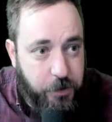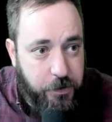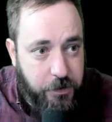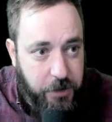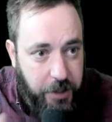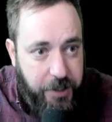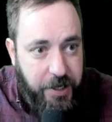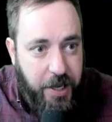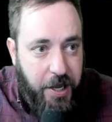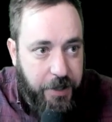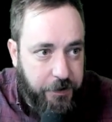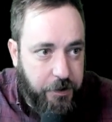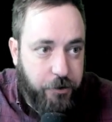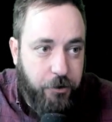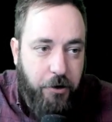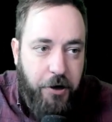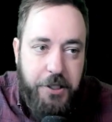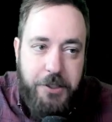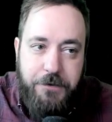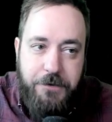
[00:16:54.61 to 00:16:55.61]
Again, the
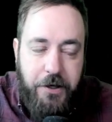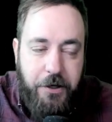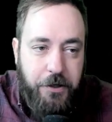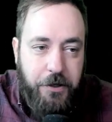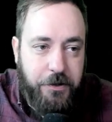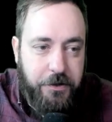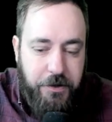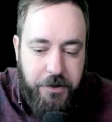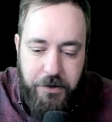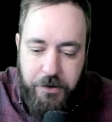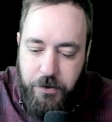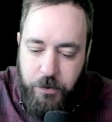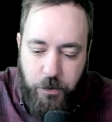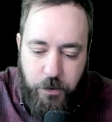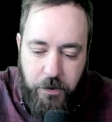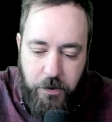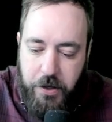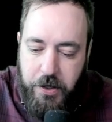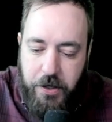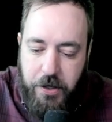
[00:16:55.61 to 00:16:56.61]
crossfader
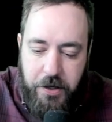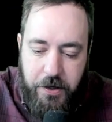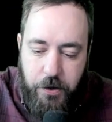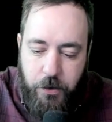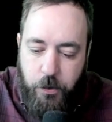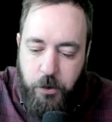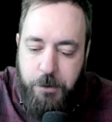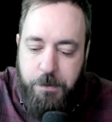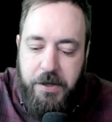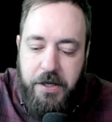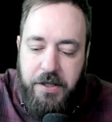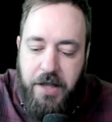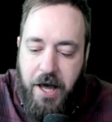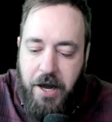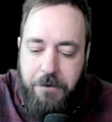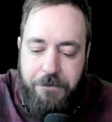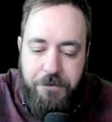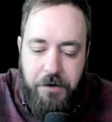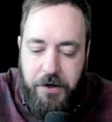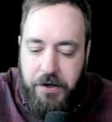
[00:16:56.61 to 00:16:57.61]
would be a lot
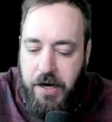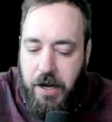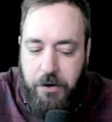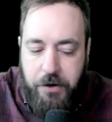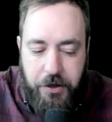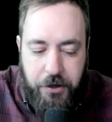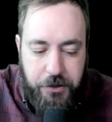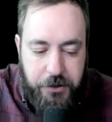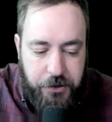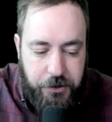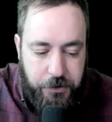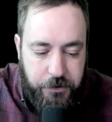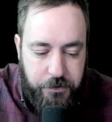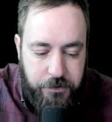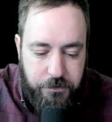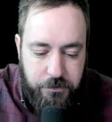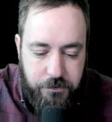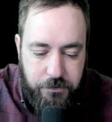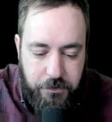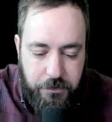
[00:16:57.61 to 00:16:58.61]
of fun down here too.
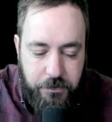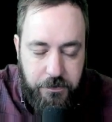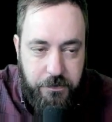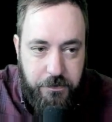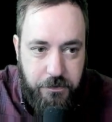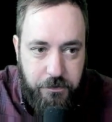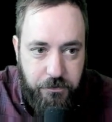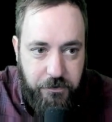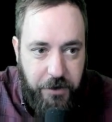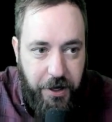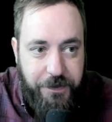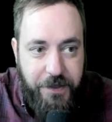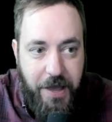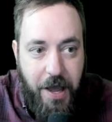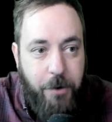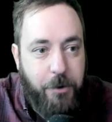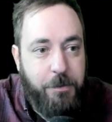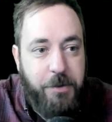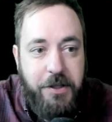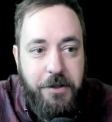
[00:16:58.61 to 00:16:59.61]
Like that
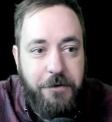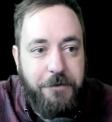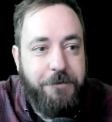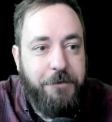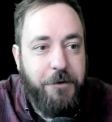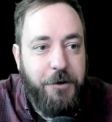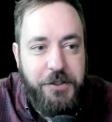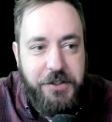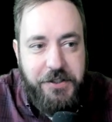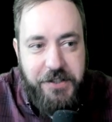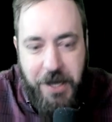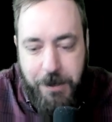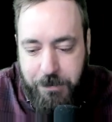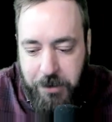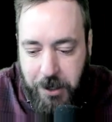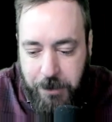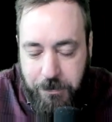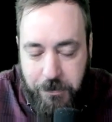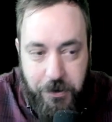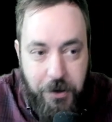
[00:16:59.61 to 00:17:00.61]
would be the first step up,